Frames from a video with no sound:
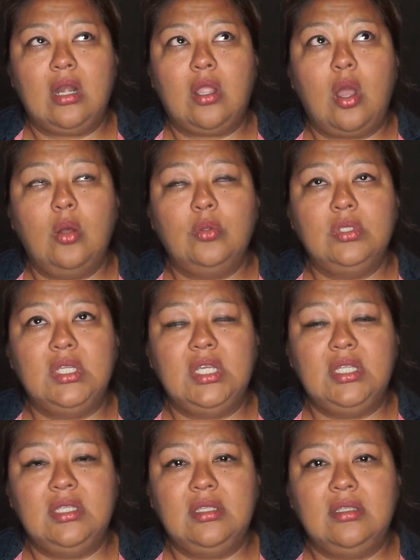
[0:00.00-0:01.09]

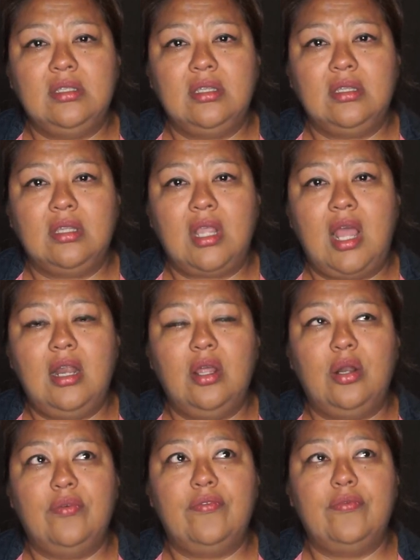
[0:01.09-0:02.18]
counting a
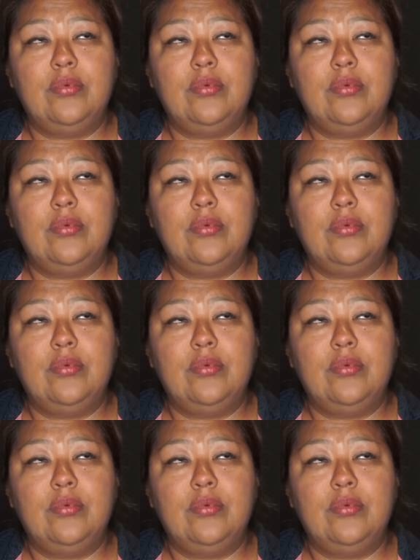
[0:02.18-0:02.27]
lot of